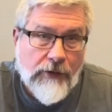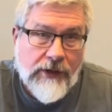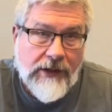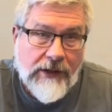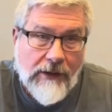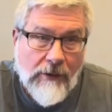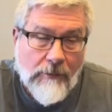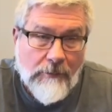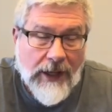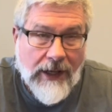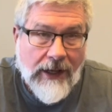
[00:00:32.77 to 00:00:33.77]
get home
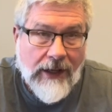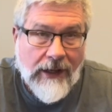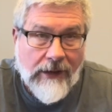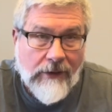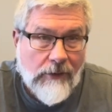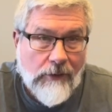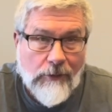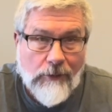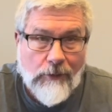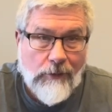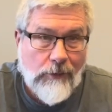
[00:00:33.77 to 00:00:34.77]
bag or
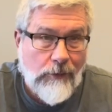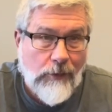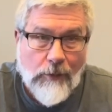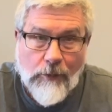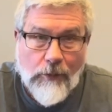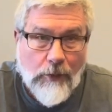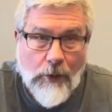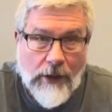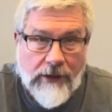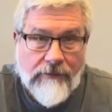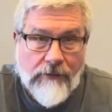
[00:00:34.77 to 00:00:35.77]

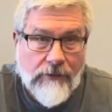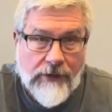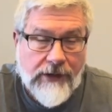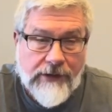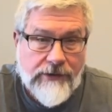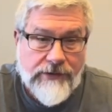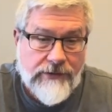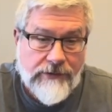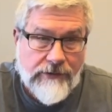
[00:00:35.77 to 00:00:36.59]
whatever it is